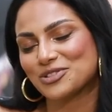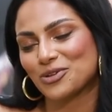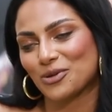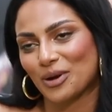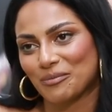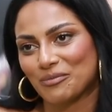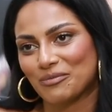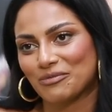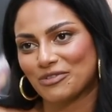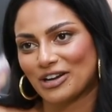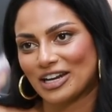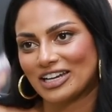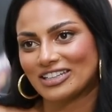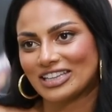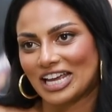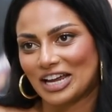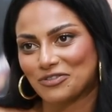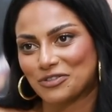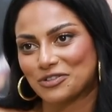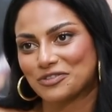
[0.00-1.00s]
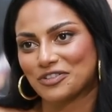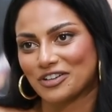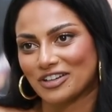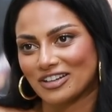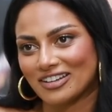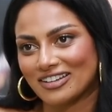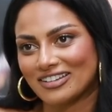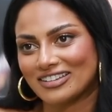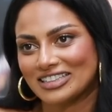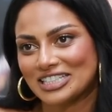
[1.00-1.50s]
So I'm really thankful
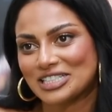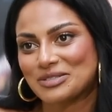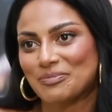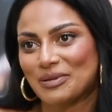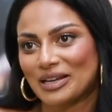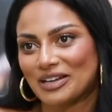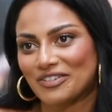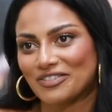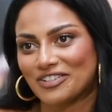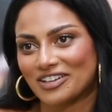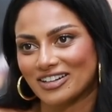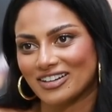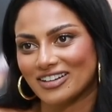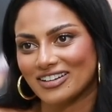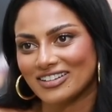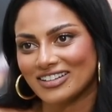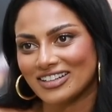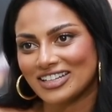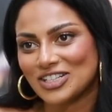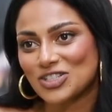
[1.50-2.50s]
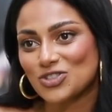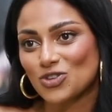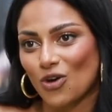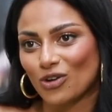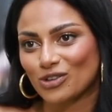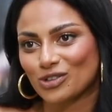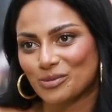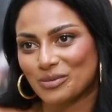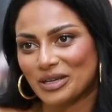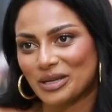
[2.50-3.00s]
for this big of a
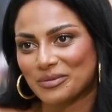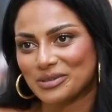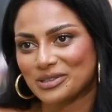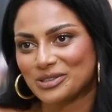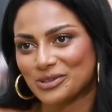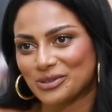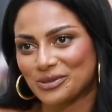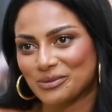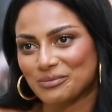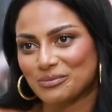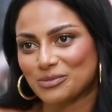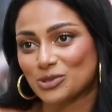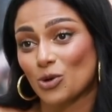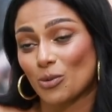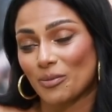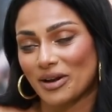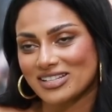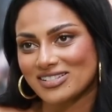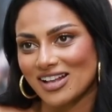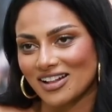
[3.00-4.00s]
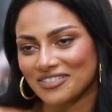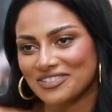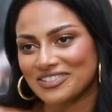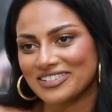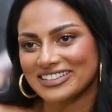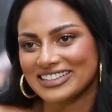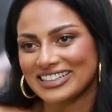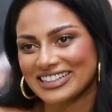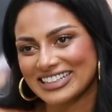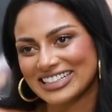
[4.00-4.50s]
song to be able to show myself.